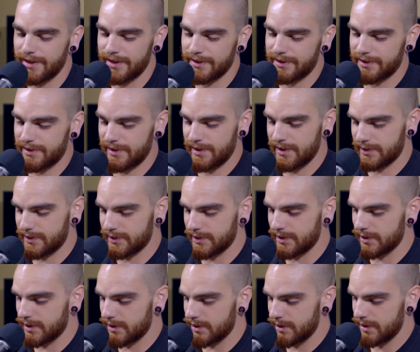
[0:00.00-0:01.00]
That's
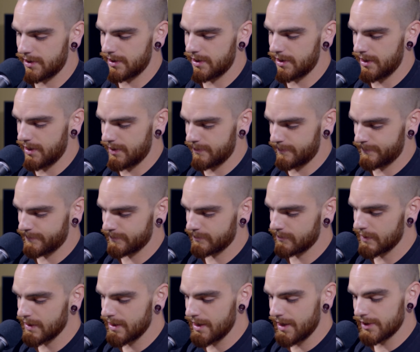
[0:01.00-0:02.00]
good.
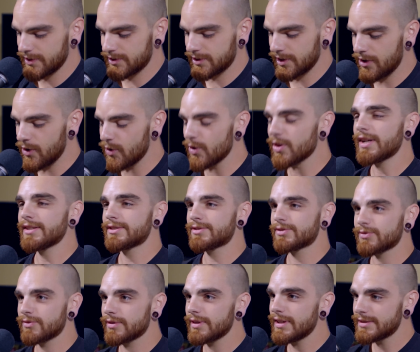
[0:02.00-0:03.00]
So
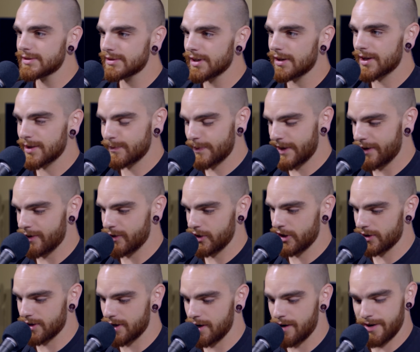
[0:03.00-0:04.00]
let's talk about
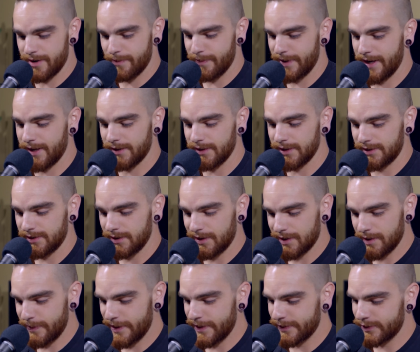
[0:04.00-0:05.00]
your art, man. Let's
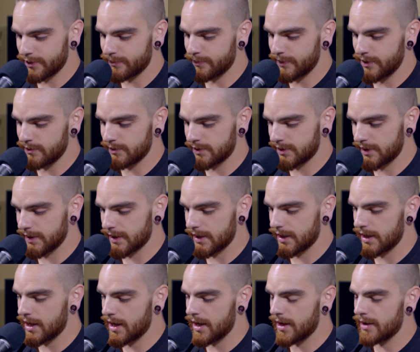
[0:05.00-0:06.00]
talk about your music.
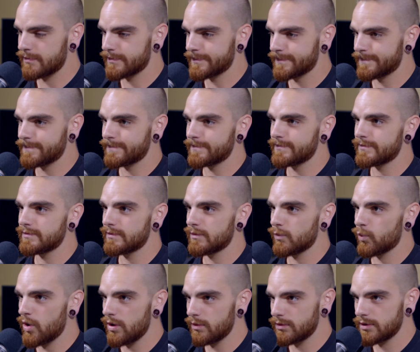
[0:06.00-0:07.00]

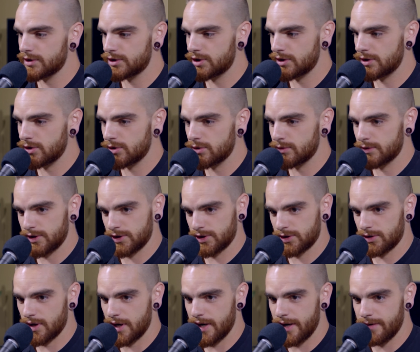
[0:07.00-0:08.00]
What would you
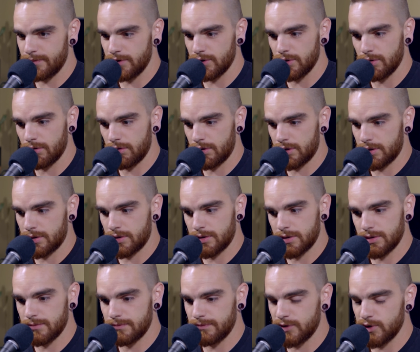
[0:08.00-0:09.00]
describe your
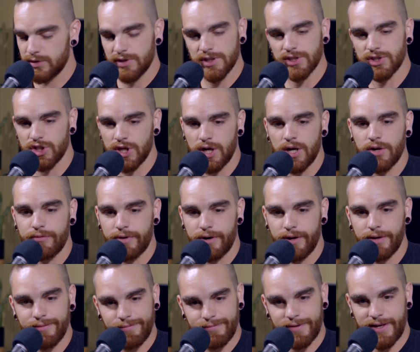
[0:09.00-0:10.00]
music
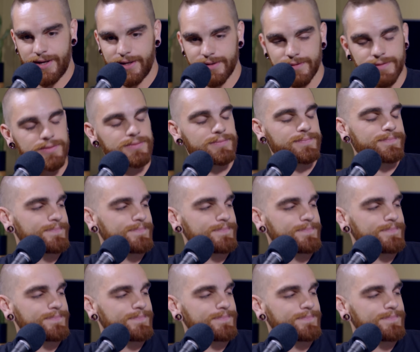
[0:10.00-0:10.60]
genre as?